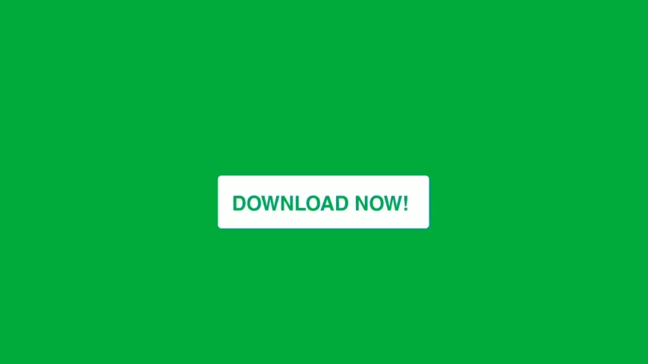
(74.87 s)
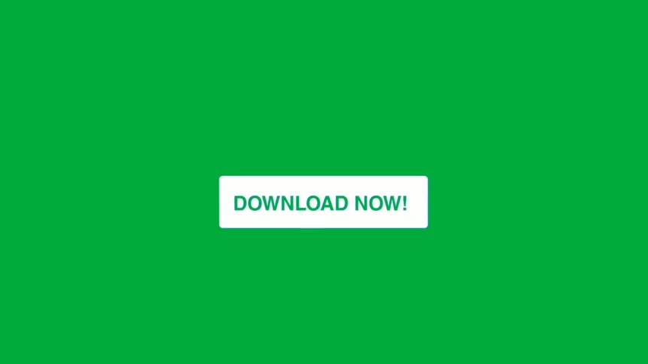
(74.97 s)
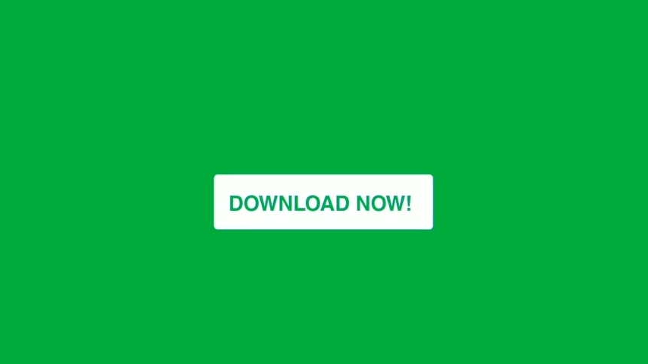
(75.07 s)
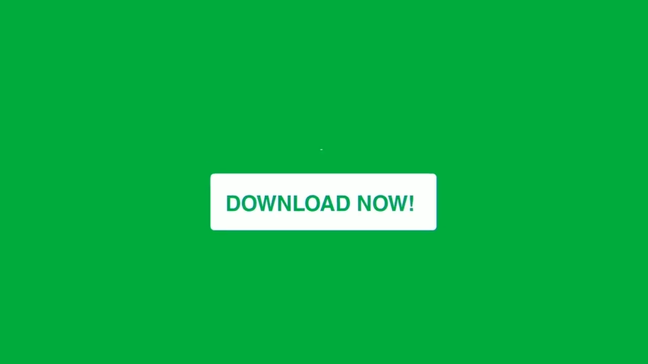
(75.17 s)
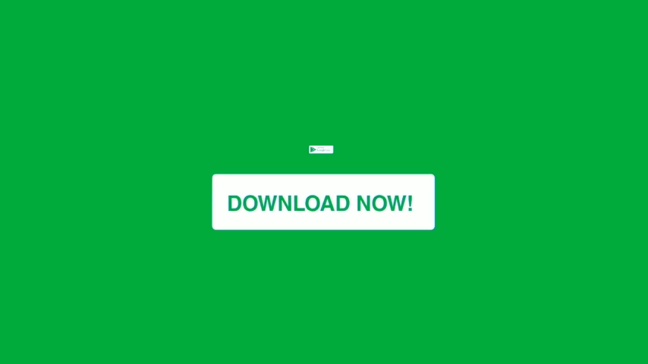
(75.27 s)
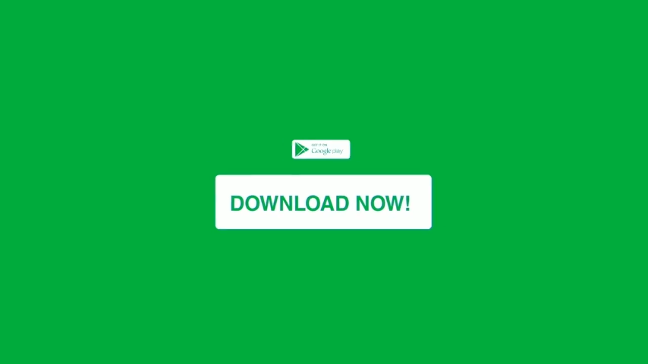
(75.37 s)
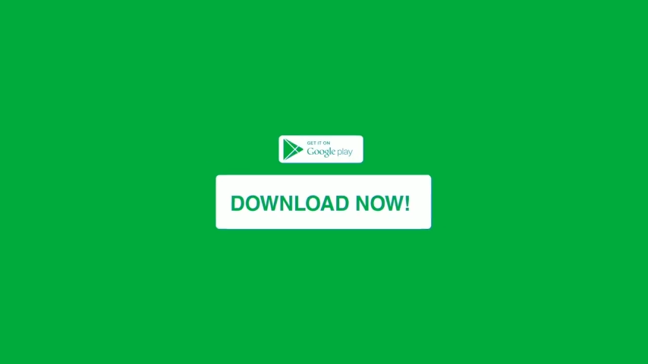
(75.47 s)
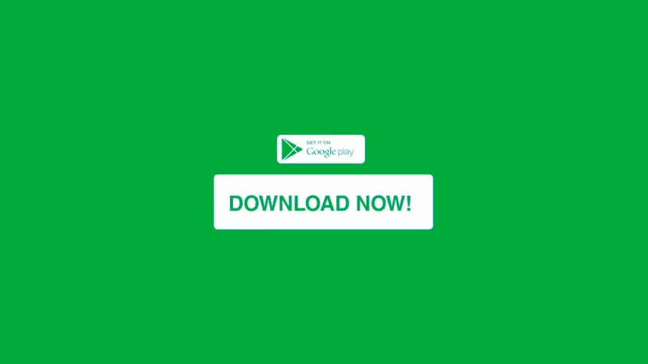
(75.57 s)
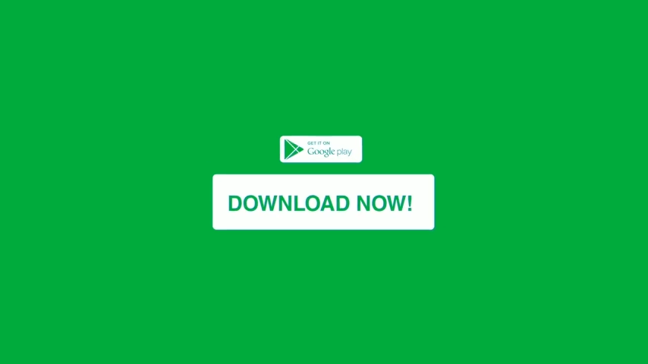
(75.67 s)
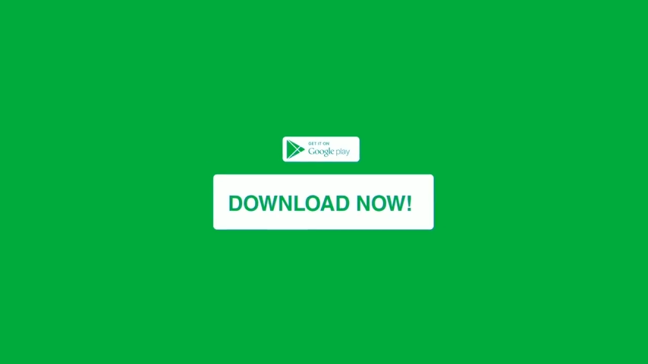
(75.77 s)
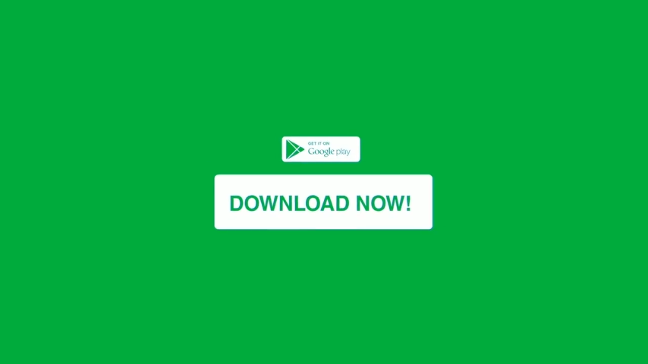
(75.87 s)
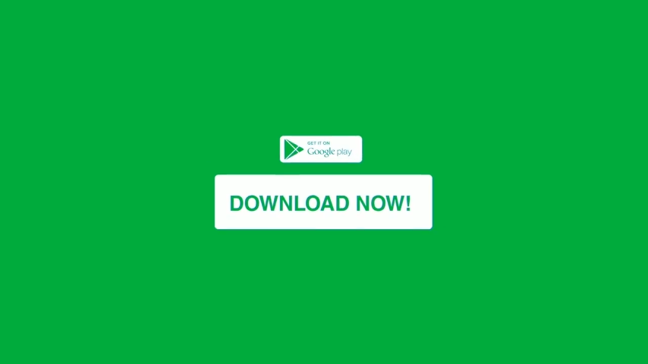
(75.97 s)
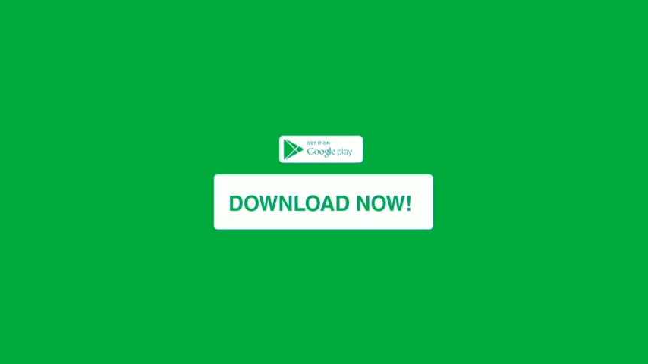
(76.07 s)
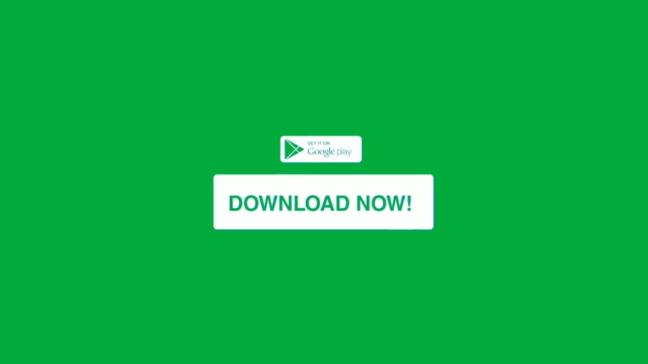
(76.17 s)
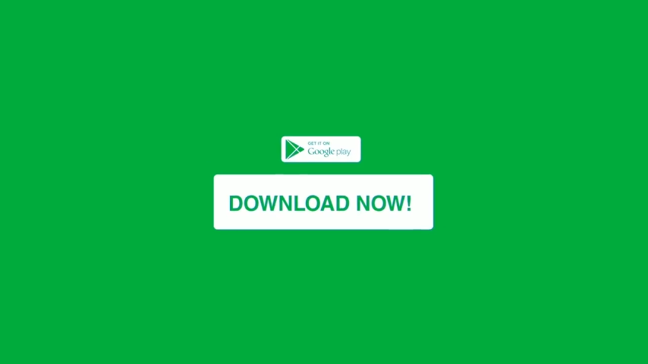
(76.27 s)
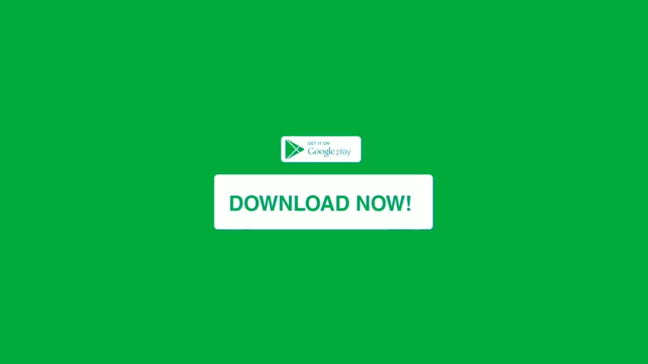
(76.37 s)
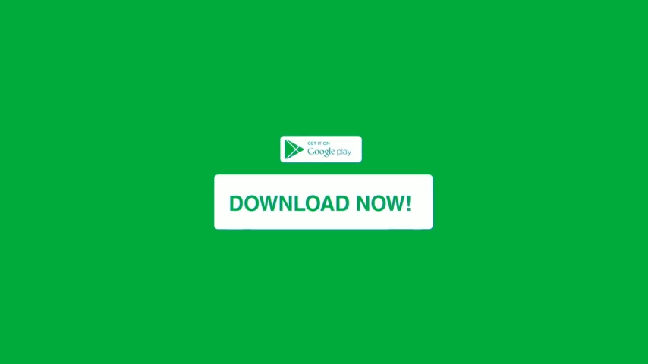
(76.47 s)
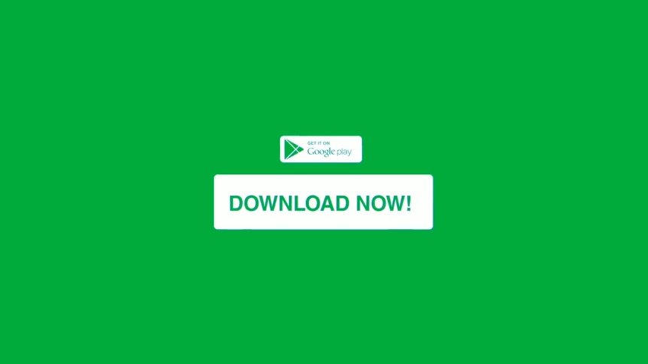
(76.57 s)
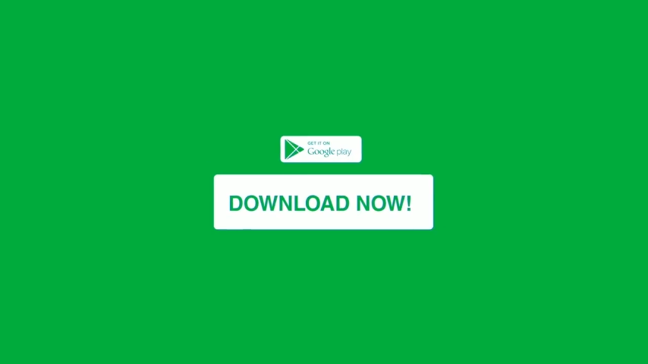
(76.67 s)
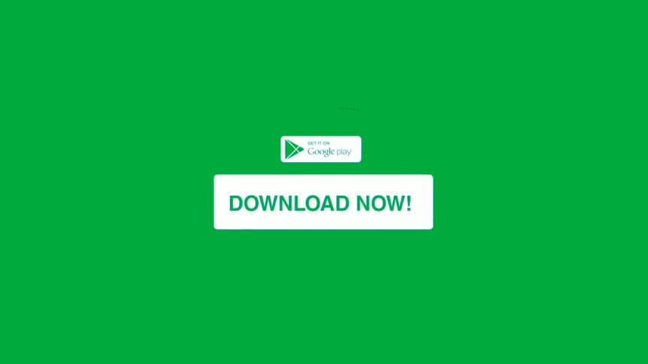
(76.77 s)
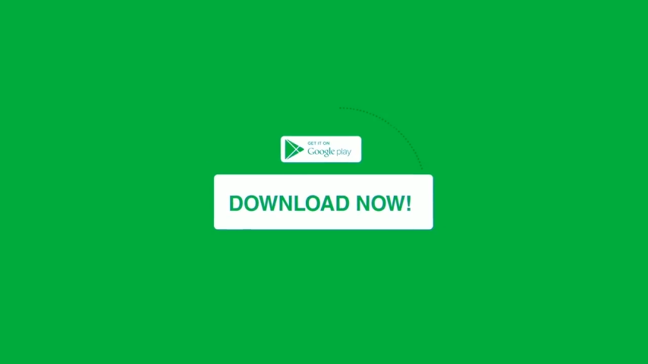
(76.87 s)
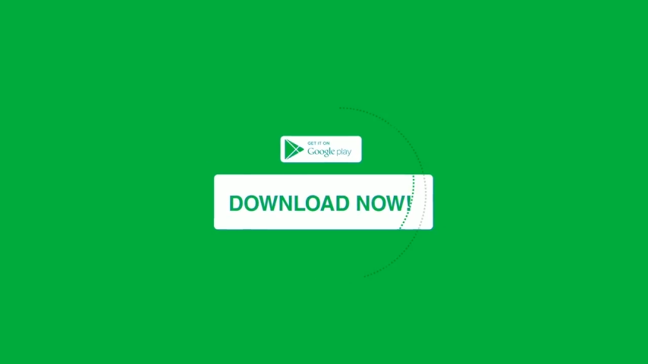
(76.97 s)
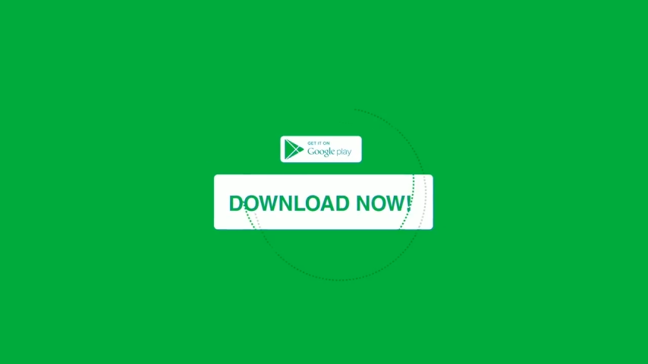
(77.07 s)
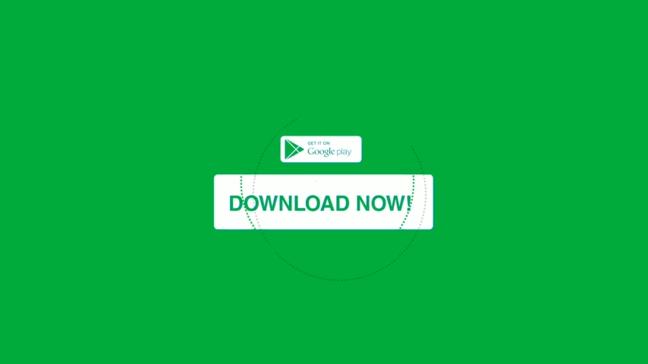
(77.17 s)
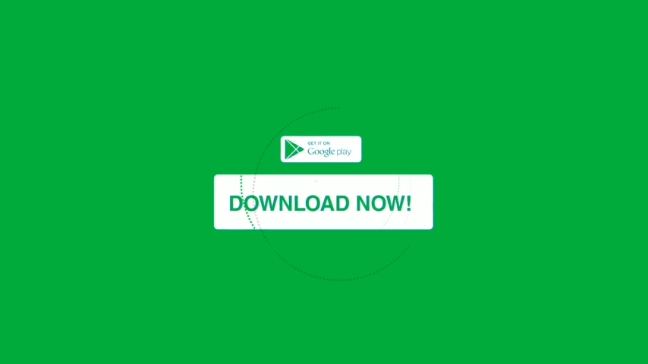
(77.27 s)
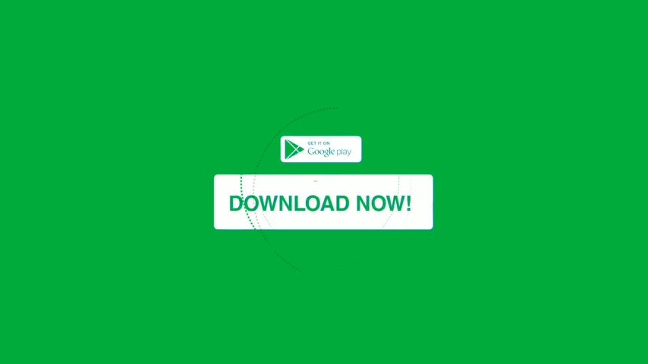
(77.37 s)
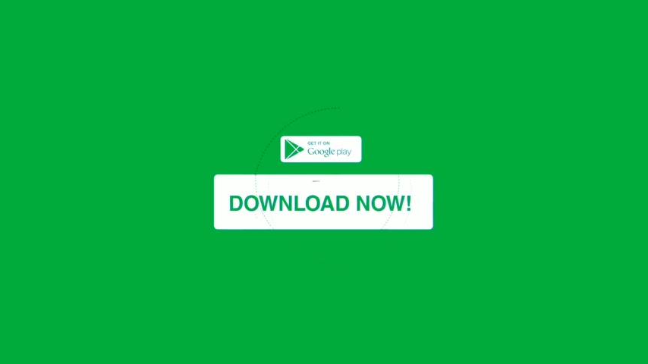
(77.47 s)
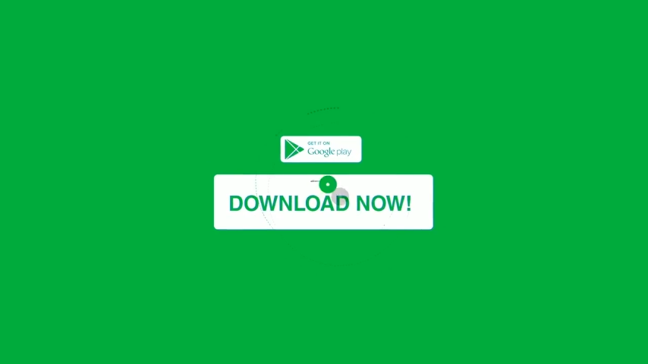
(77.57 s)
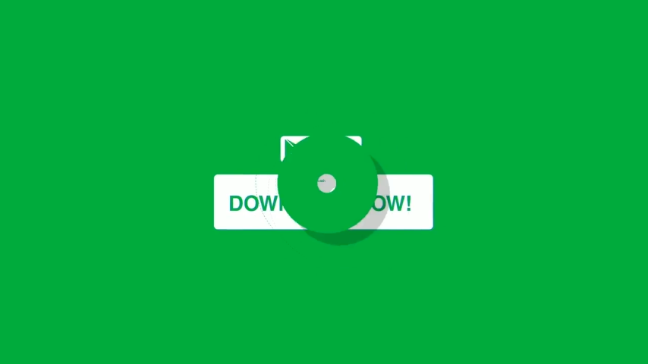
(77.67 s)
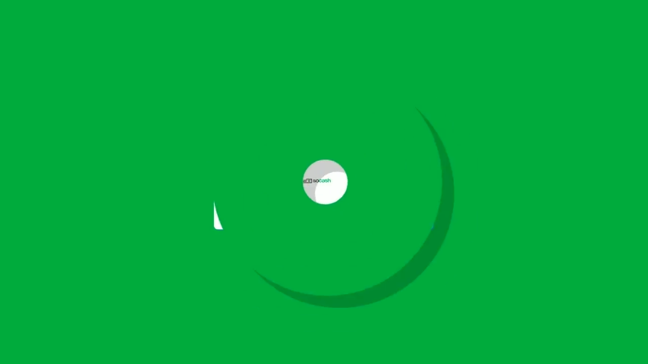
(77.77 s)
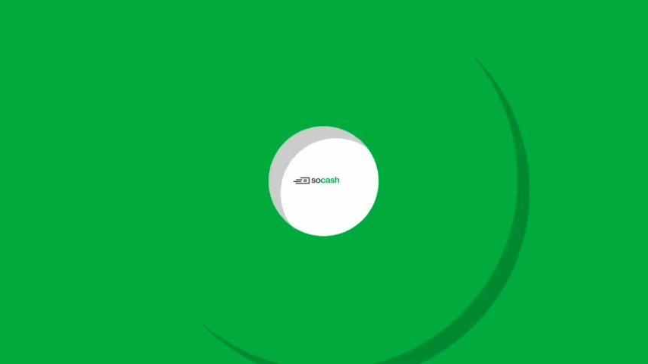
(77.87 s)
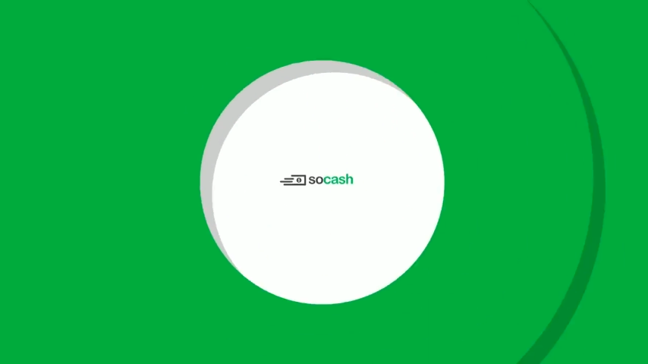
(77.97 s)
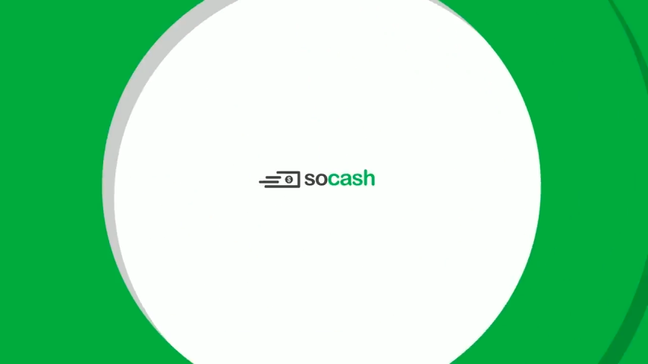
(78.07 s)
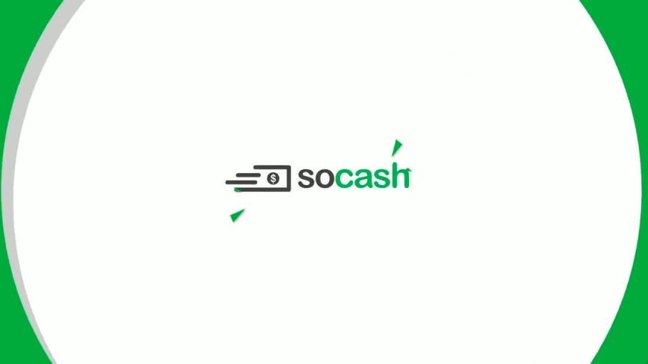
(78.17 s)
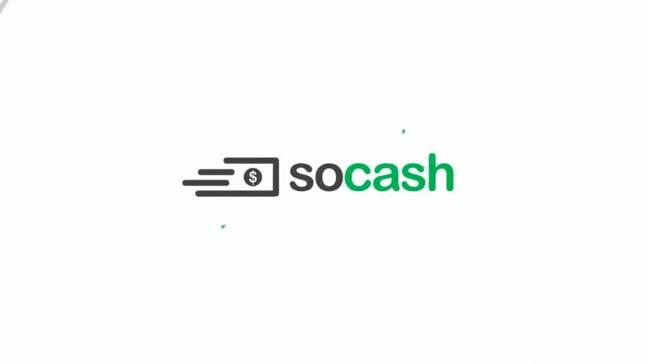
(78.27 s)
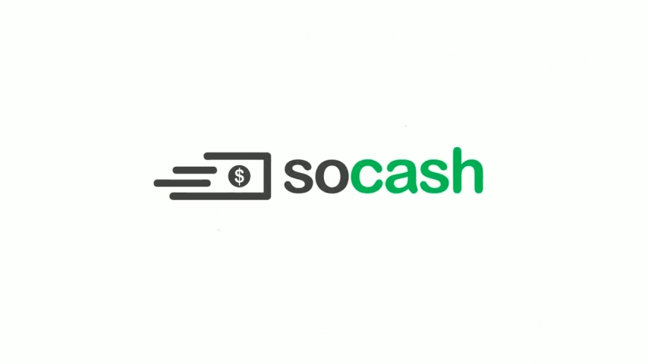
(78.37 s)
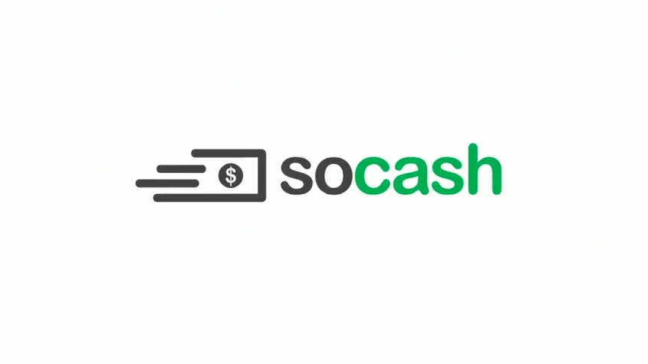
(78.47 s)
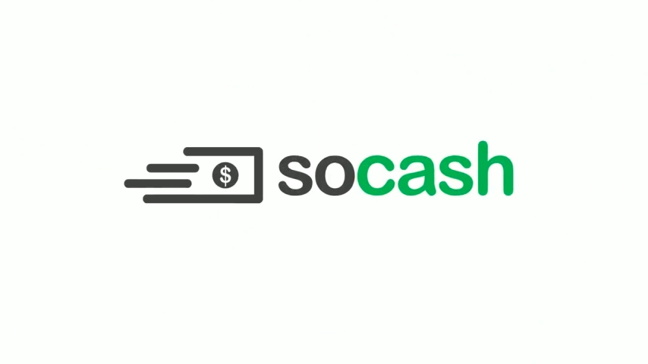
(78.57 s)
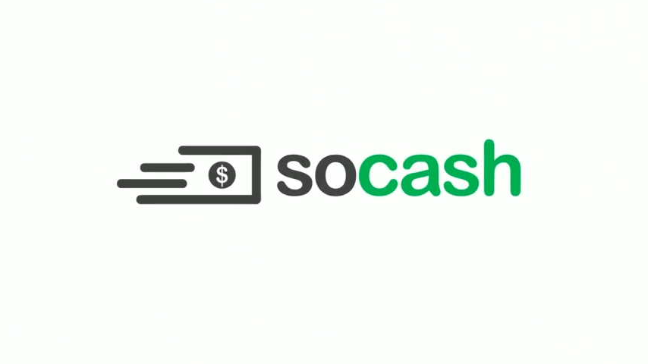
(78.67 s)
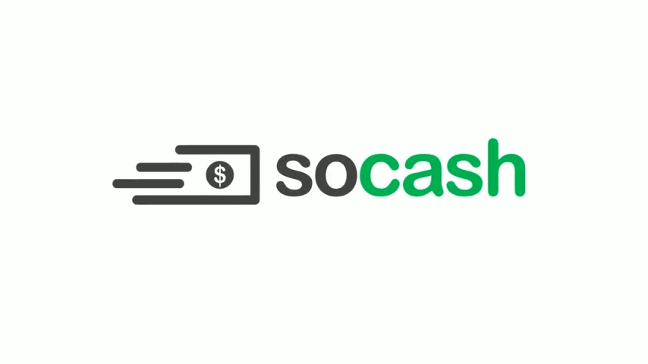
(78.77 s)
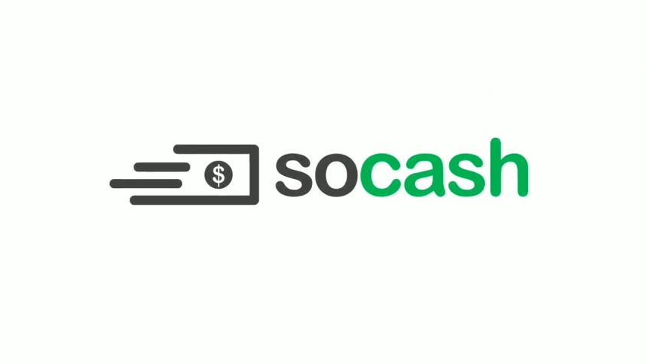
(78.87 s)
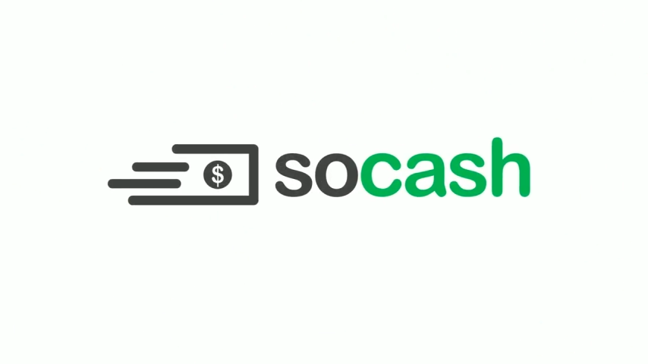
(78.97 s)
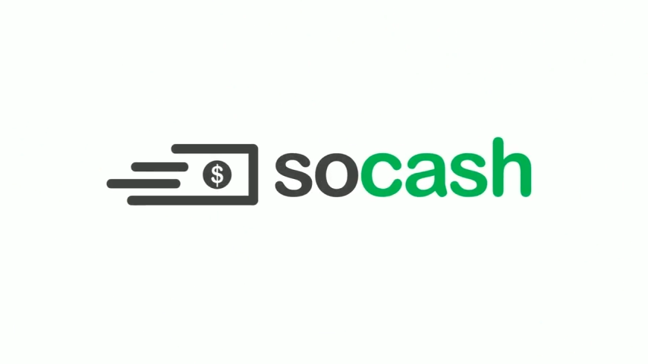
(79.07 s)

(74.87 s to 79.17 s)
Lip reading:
[unreadable: no face in view]